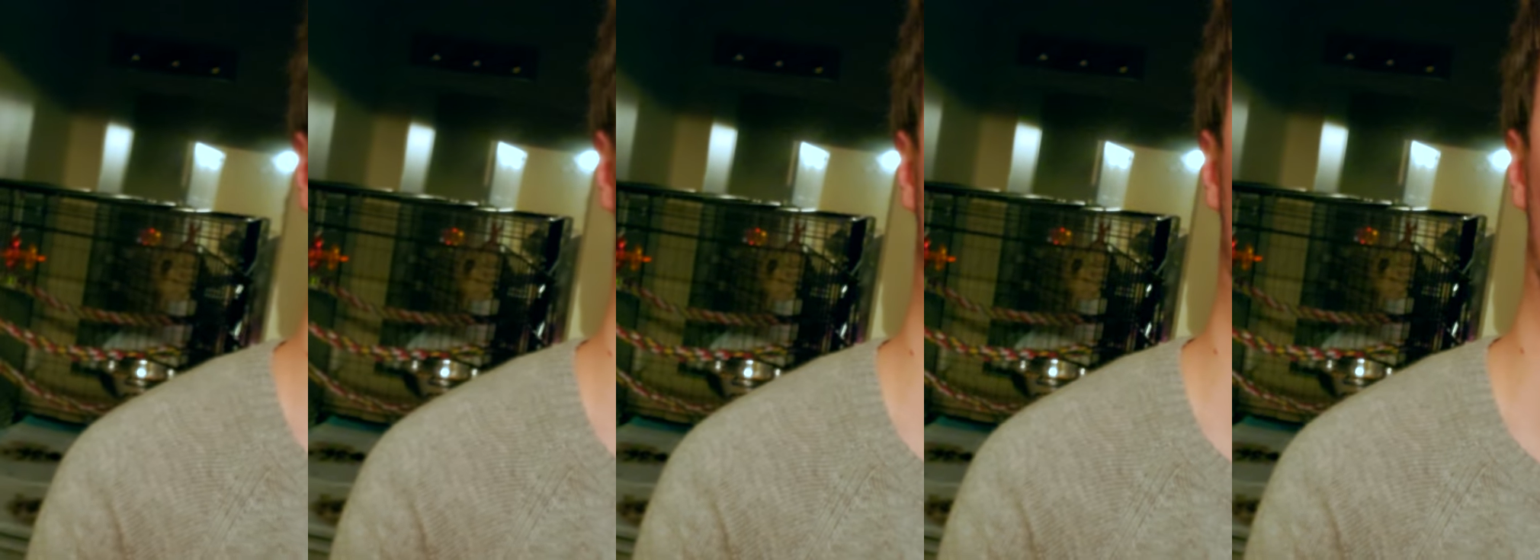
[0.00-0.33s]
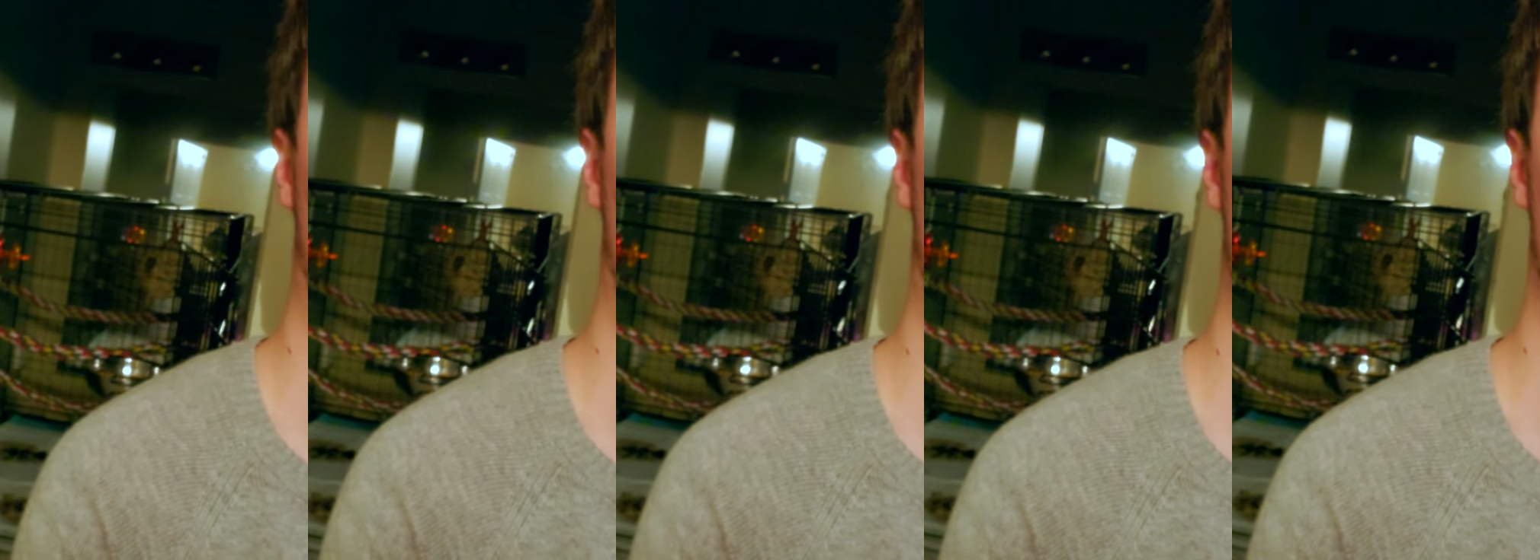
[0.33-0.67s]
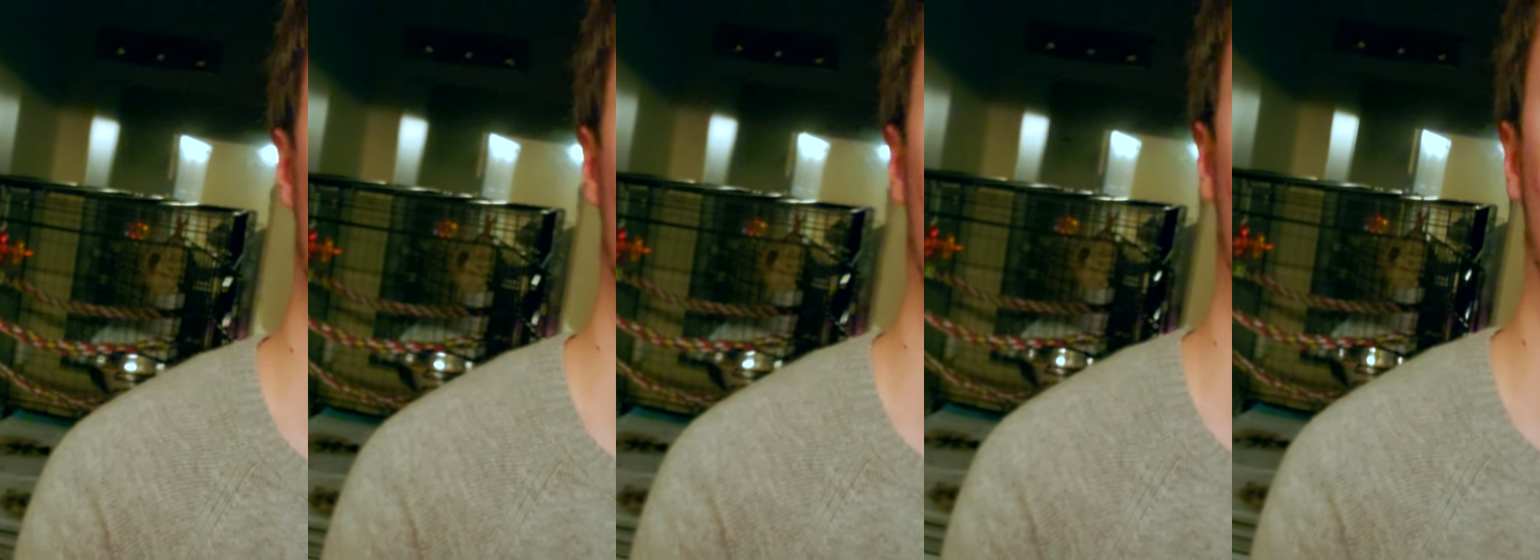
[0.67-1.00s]
I have the lights
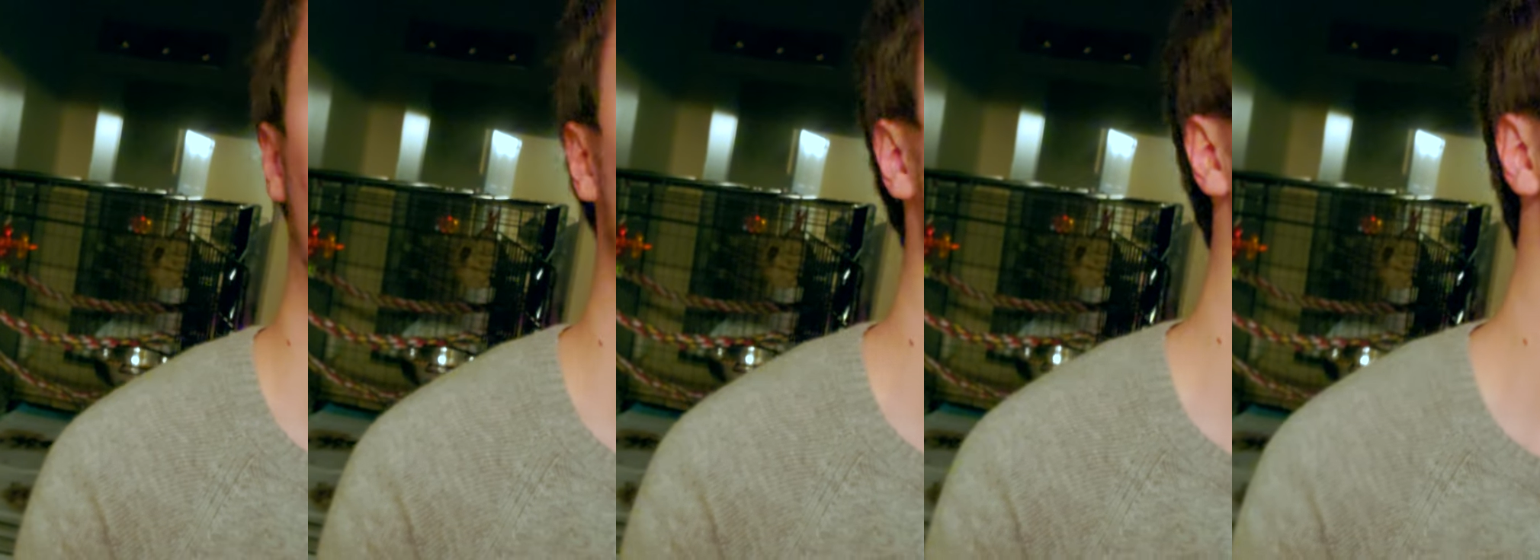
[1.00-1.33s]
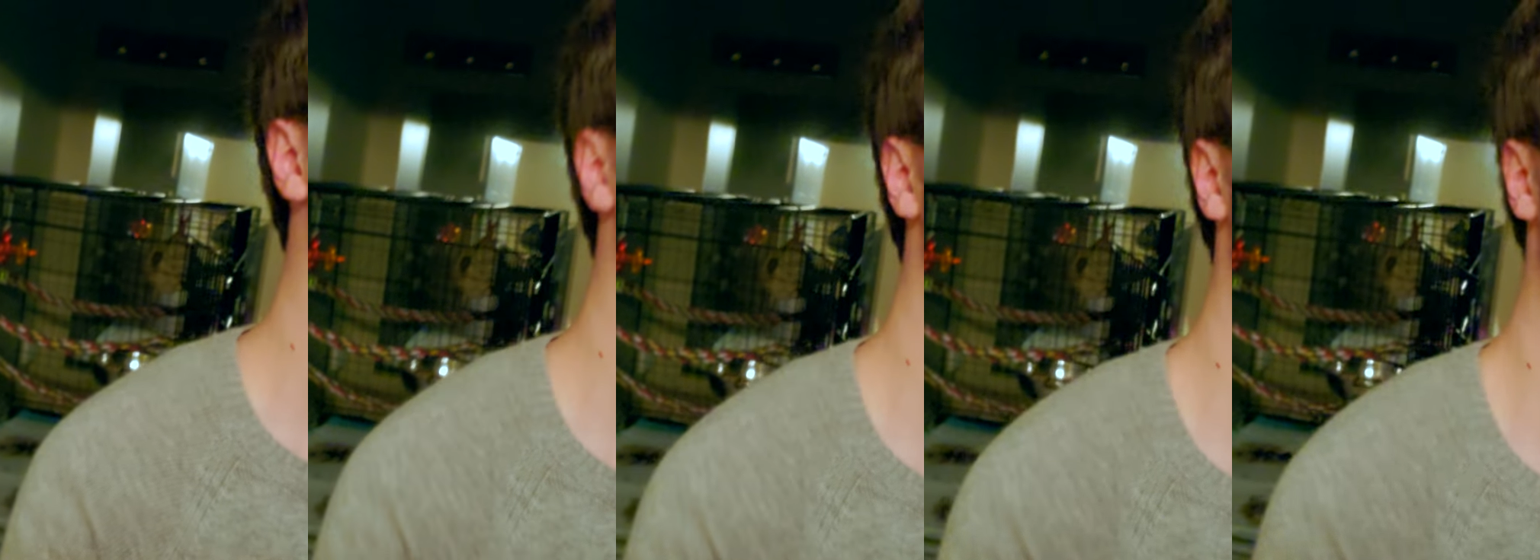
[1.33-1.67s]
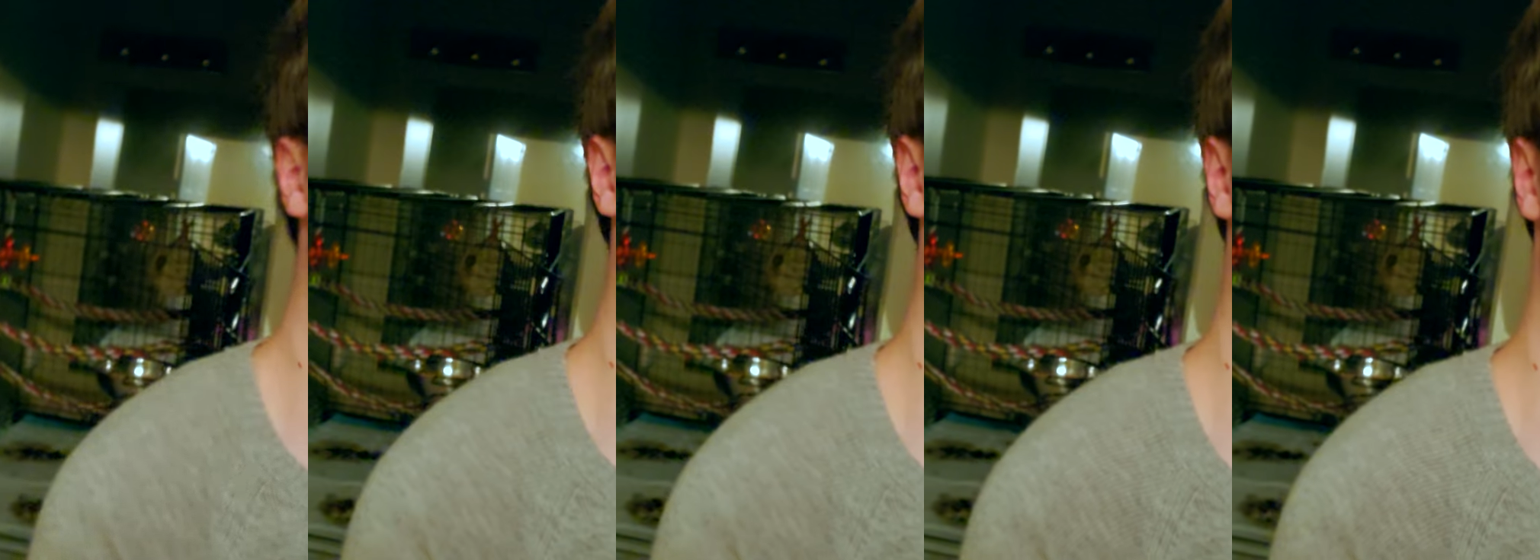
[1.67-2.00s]
out.
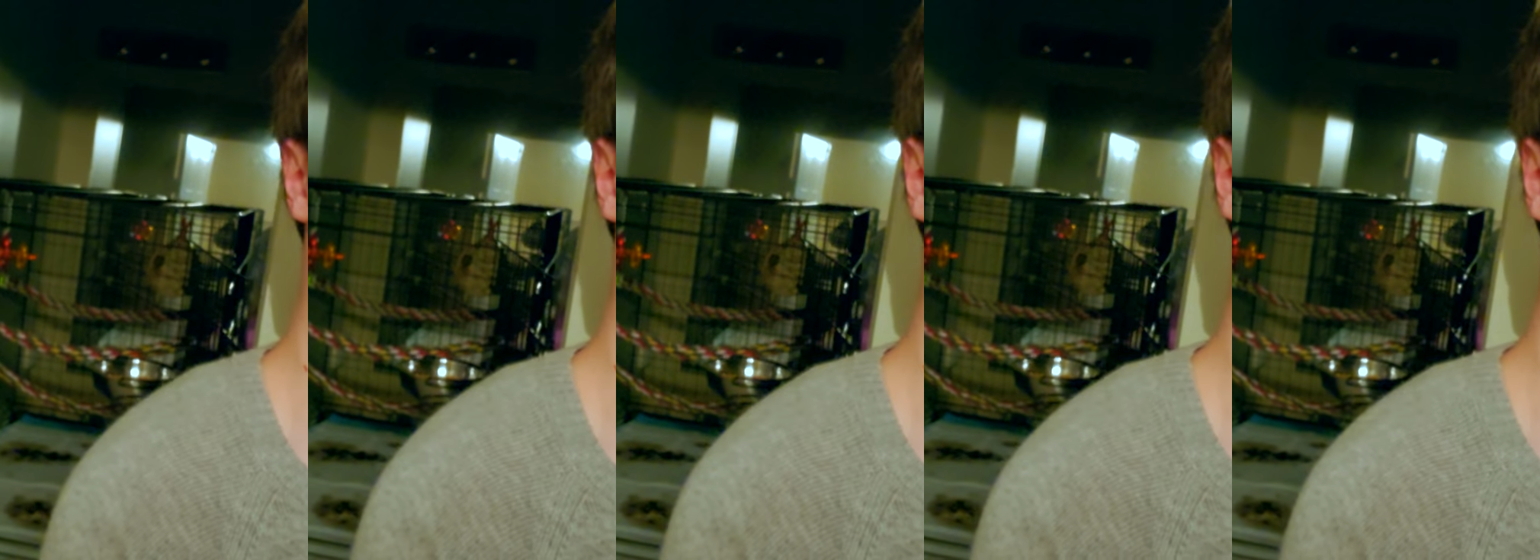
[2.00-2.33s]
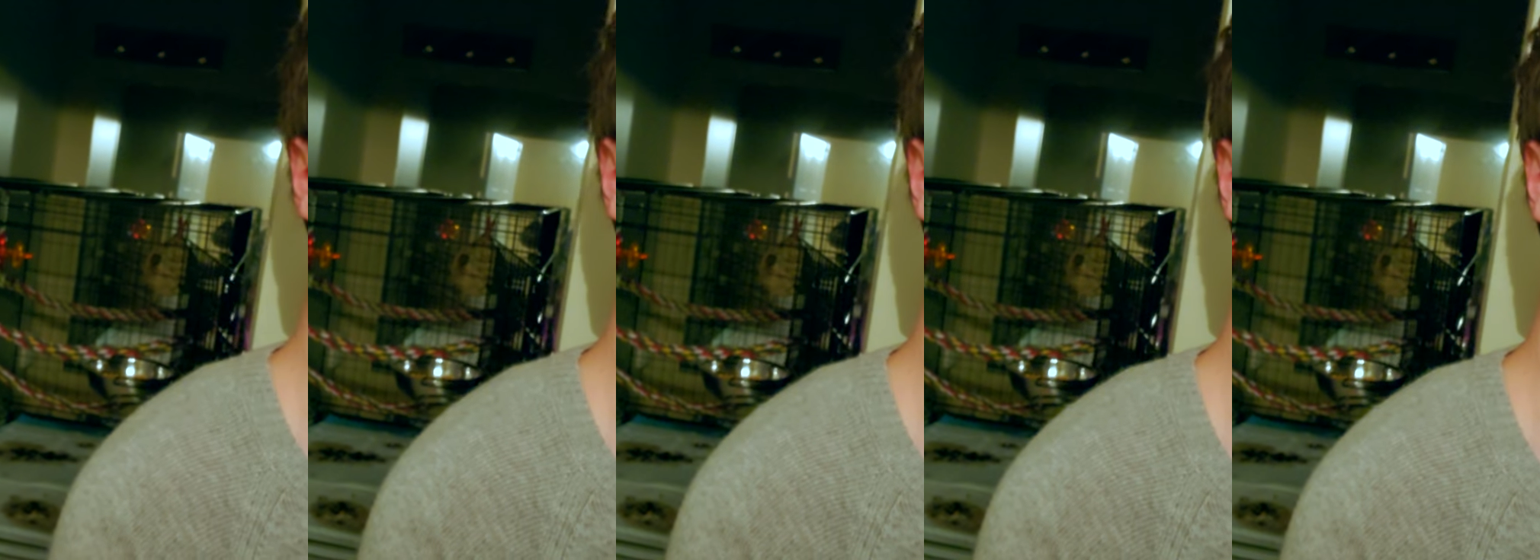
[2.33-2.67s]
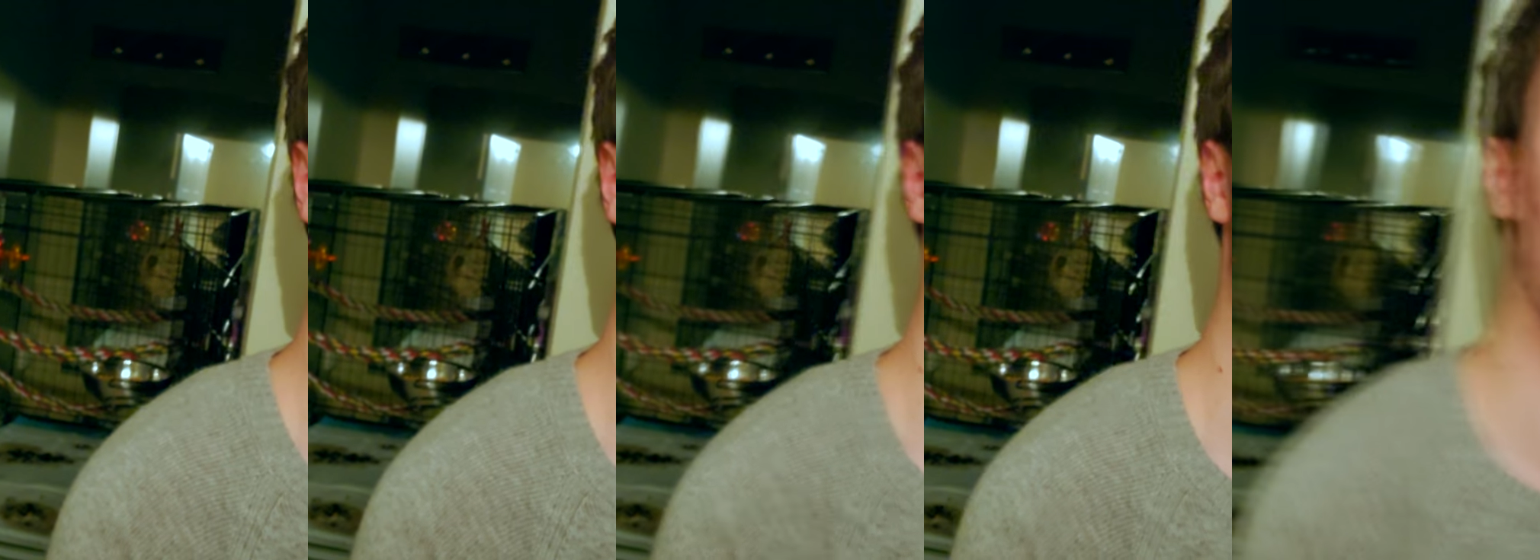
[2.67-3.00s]
I'm about to change the
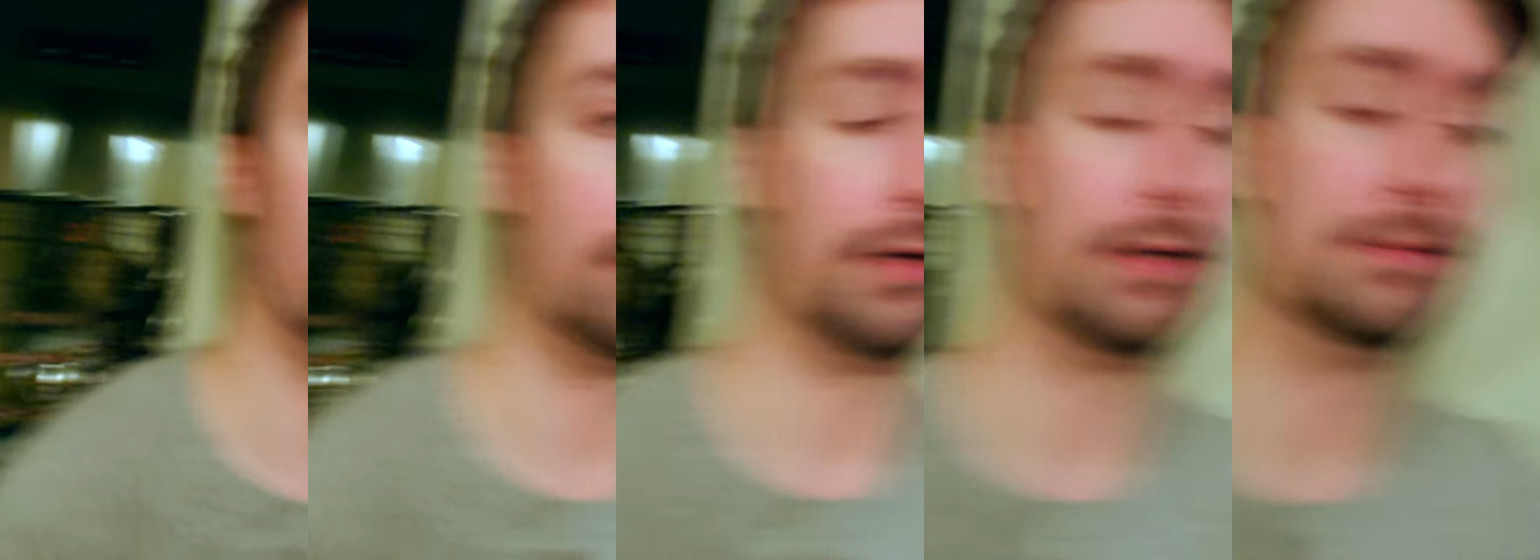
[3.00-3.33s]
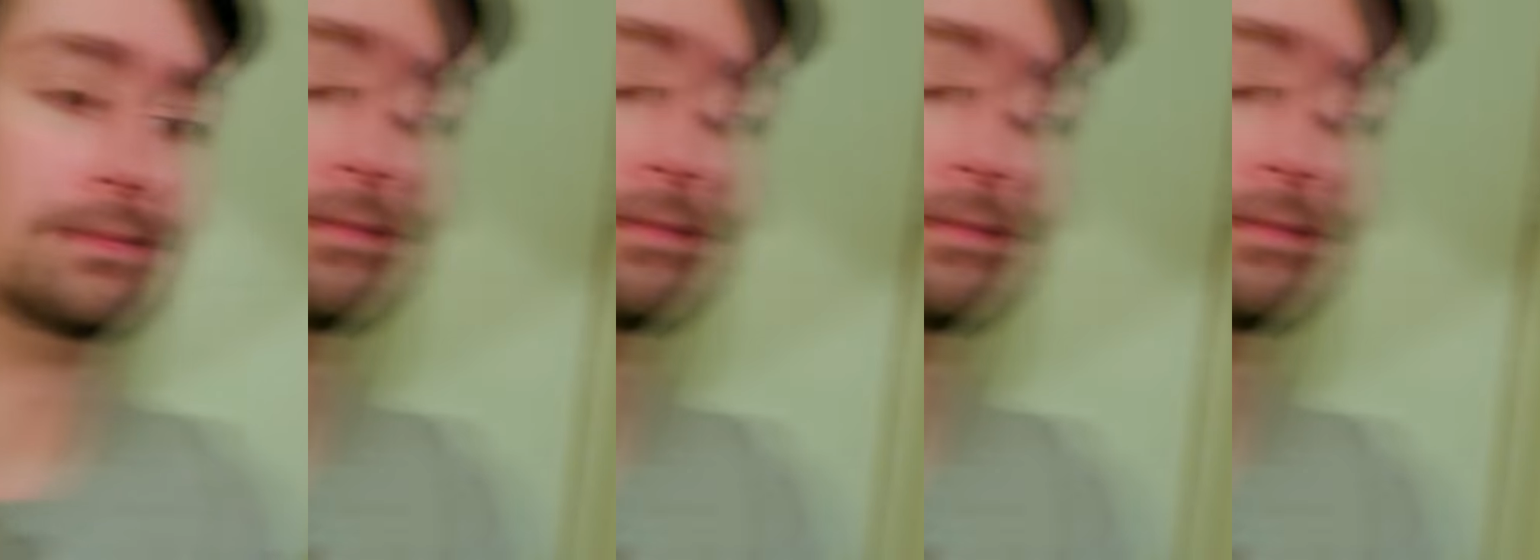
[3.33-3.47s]
papers, don't worry.